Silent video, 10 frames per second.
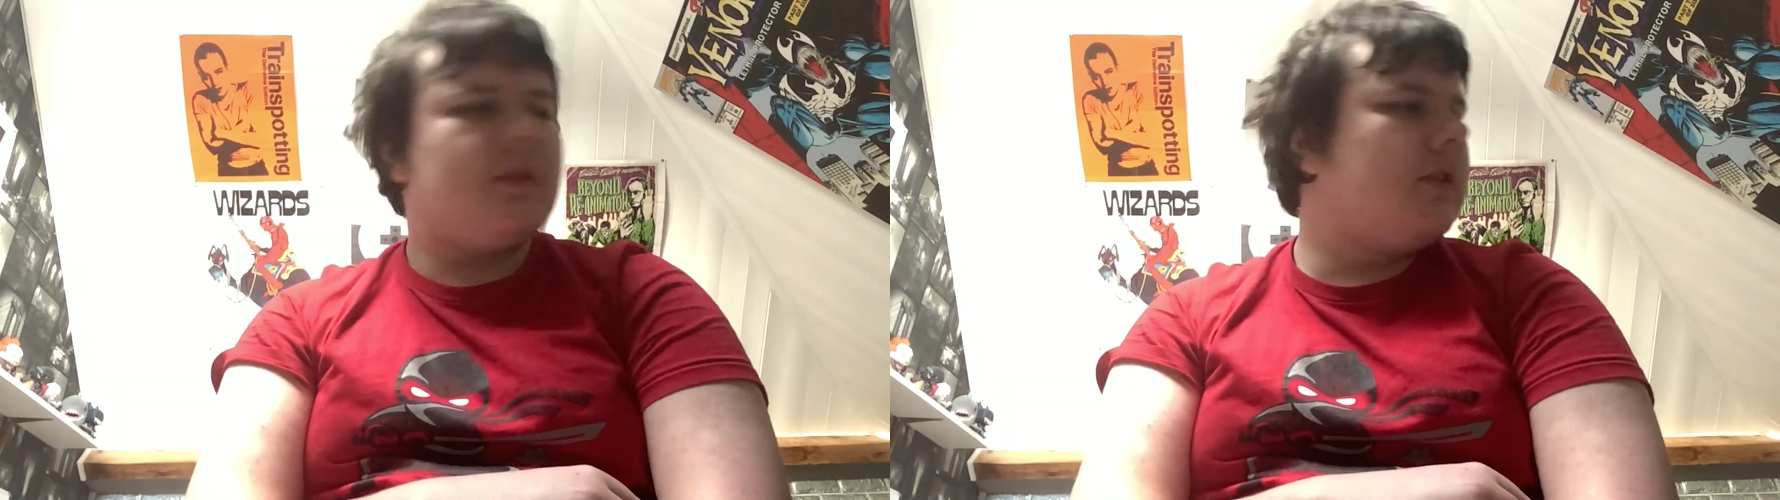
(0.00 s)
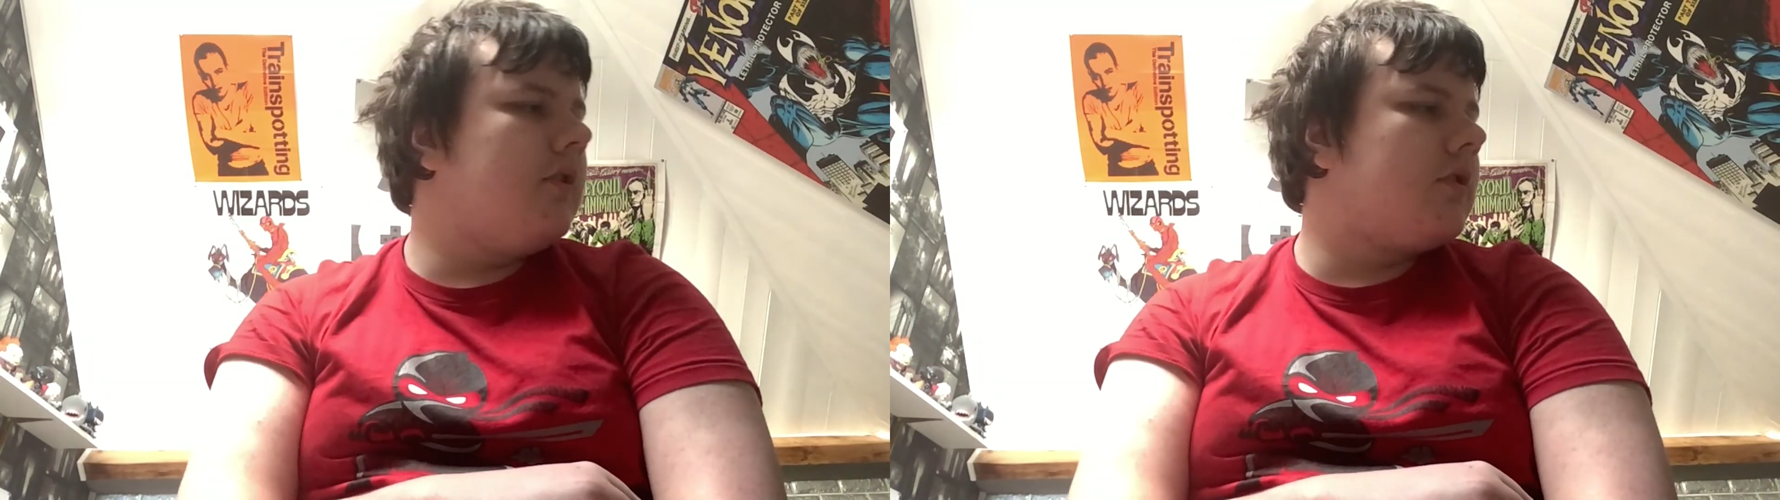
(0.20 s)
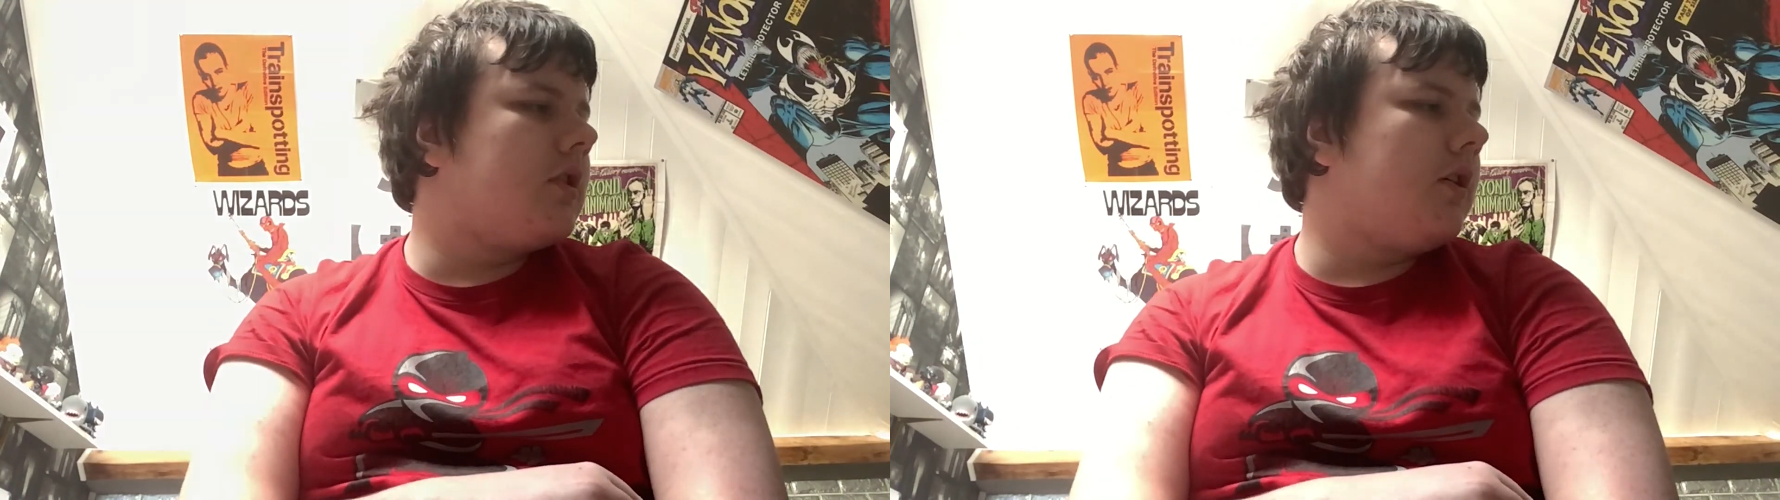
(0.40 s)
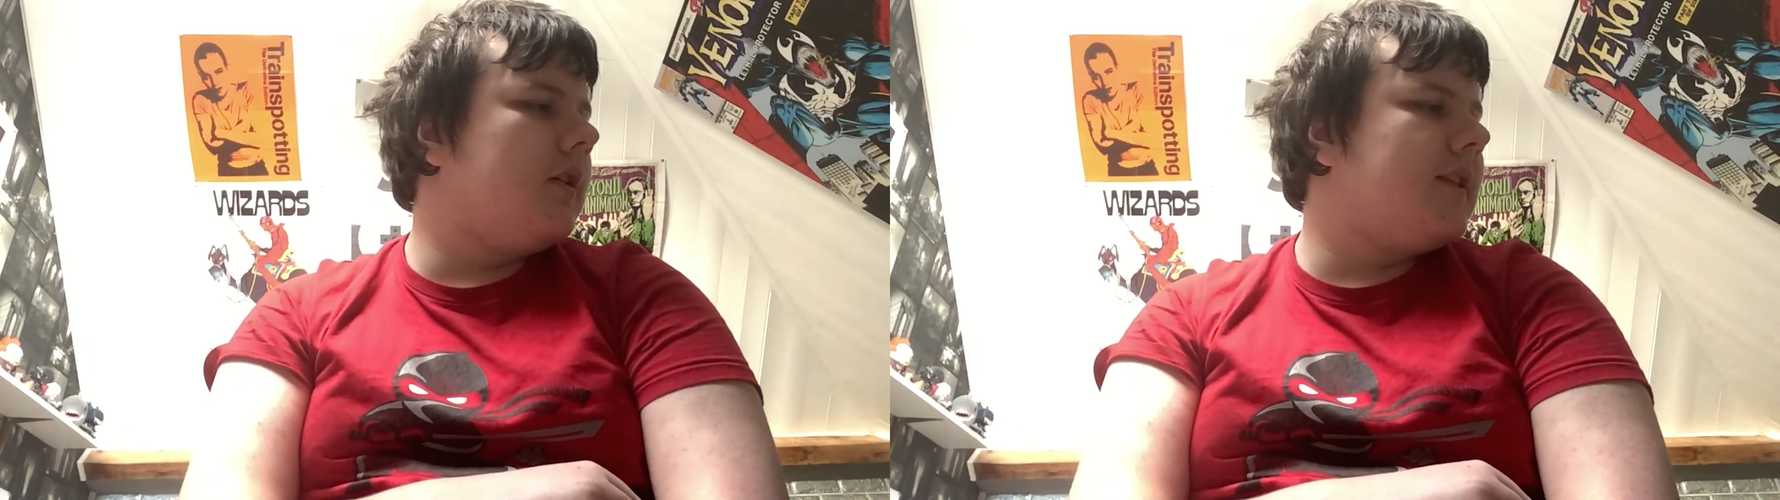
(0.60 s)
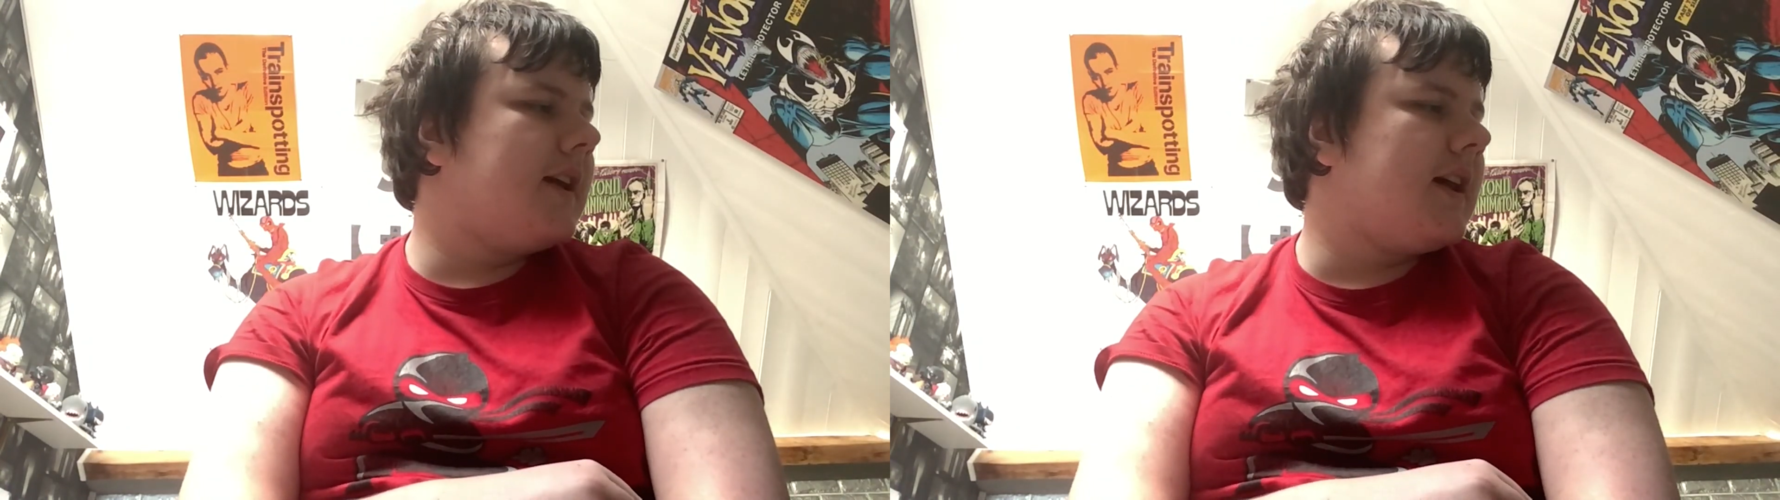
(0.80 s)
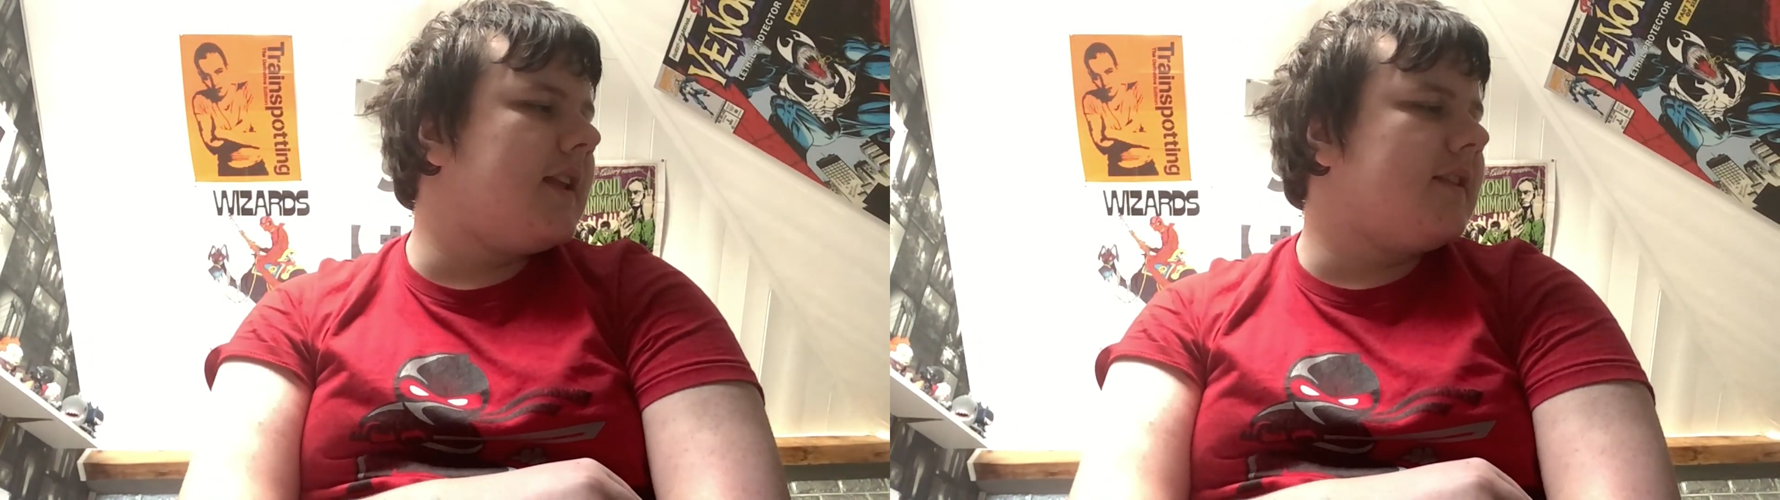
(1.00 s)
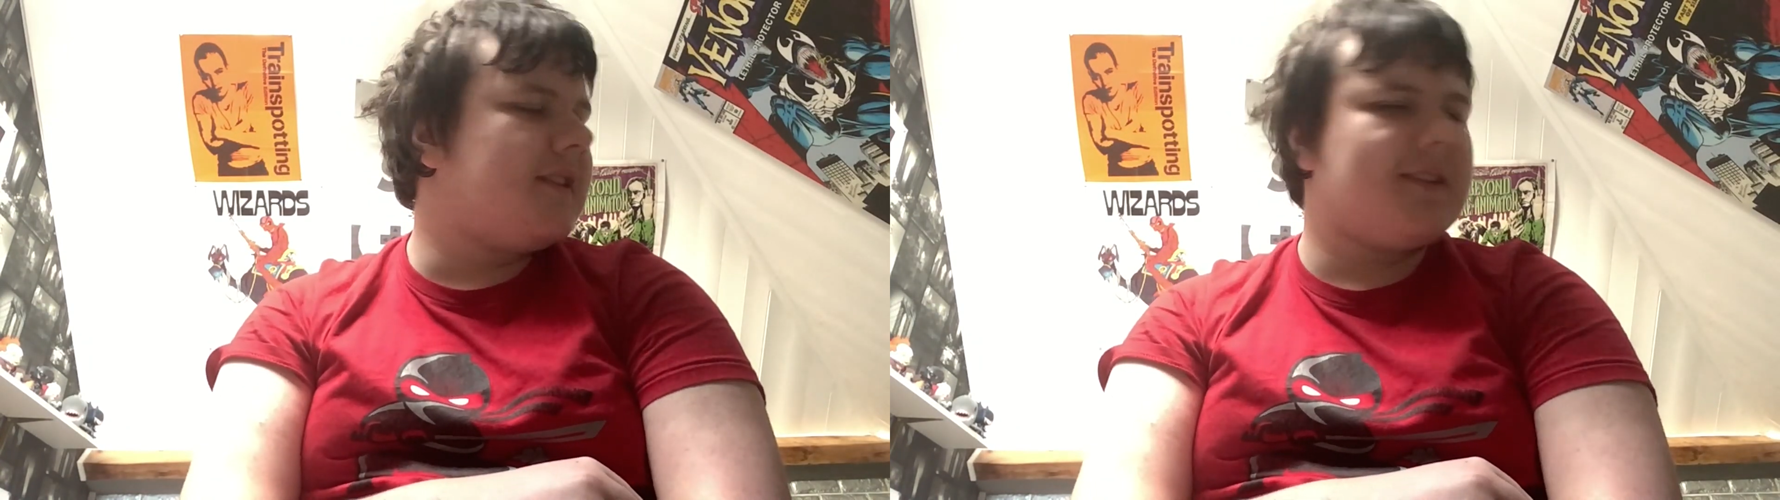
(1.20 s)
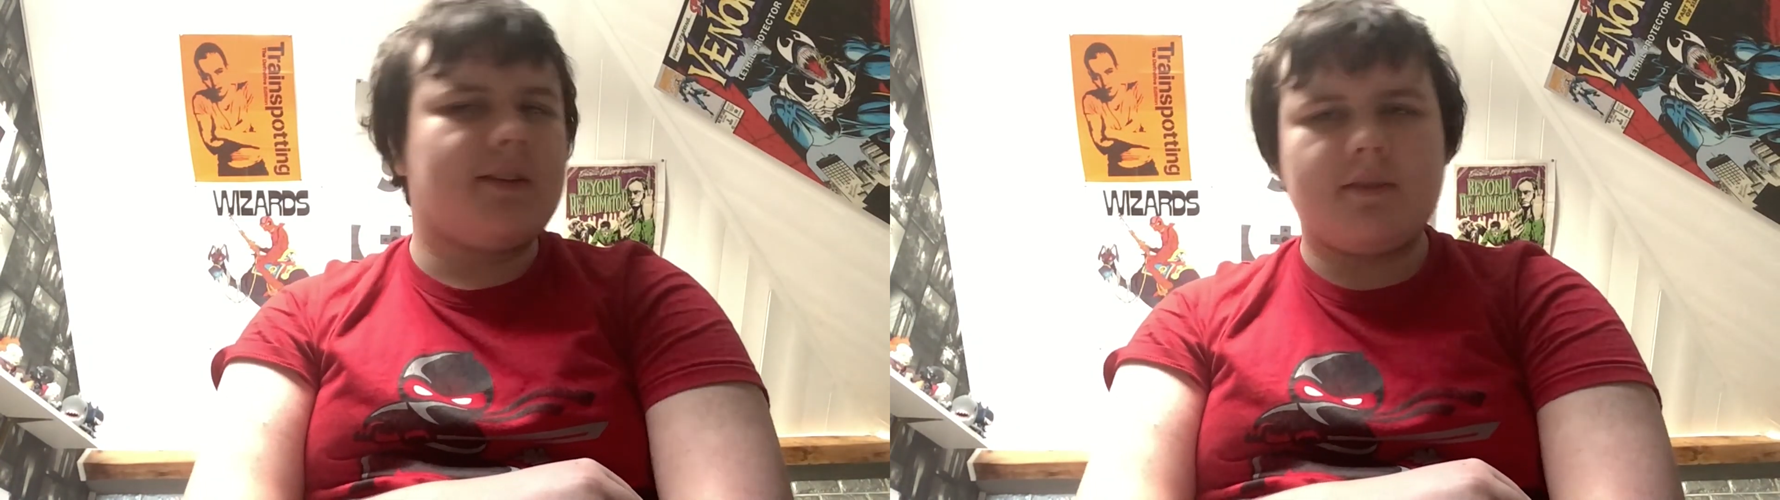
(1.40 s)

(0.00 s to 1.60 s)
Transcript: Do content.